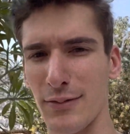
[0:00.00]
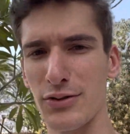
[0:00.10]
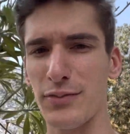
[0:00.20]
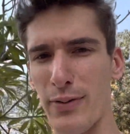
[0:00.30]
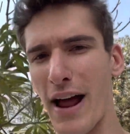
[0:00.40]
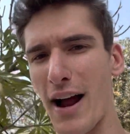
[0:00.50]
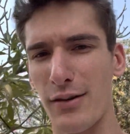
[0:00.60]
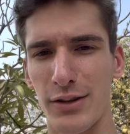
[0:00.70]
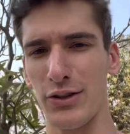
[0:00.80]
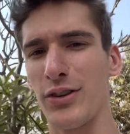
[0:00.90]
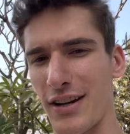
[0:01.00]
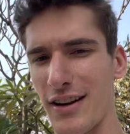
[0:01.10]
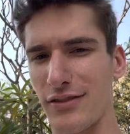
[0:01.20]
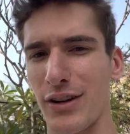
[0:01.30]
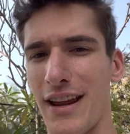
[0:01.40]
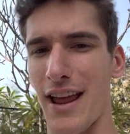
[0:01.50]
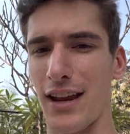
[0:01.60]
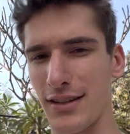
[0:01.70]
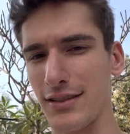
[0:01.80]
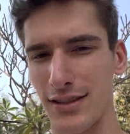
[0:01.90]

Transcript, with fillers: most power you could ever gain,